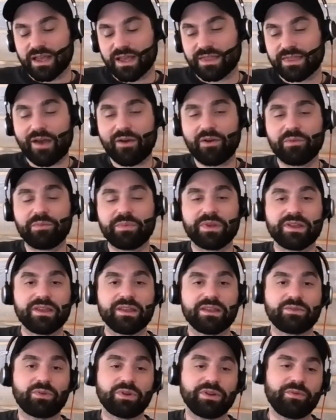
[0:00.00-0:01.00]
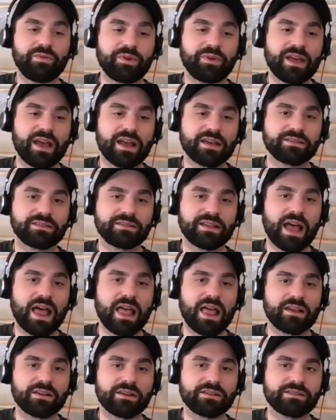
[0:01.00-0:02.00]
That would be
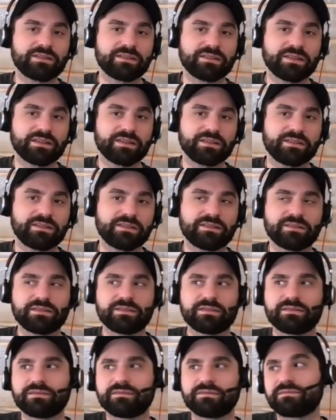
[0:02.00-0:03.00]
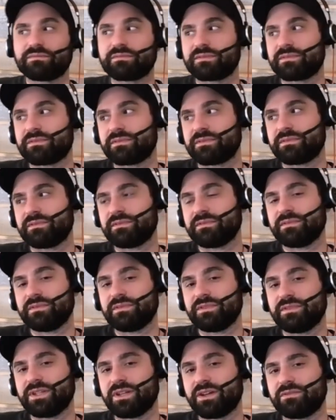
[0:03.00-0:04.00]
$24,000 is,
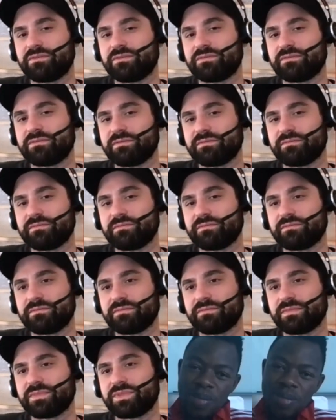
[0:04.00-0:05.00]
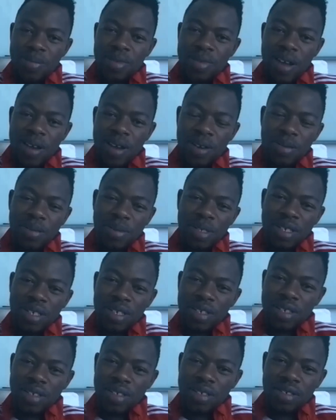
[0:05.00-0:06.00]
you know, yeah. not no
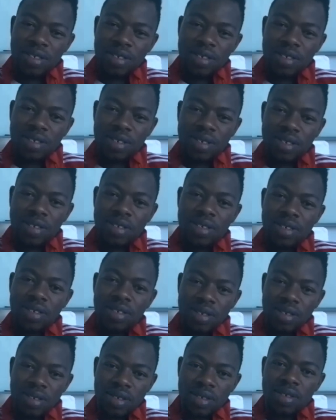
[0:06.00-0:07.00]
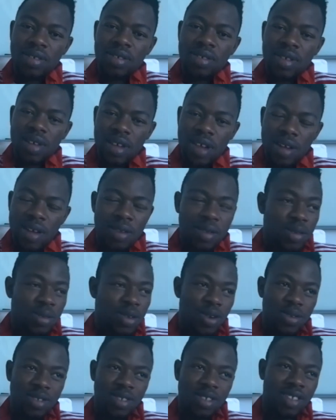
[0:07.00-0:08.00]
no. It's not jump change, right? Uh,
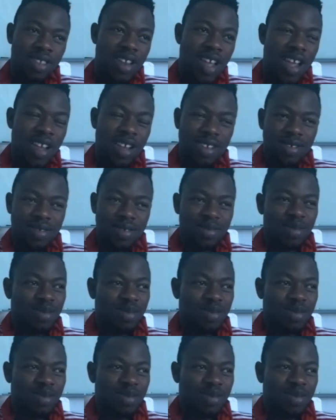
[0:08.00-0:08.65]
and so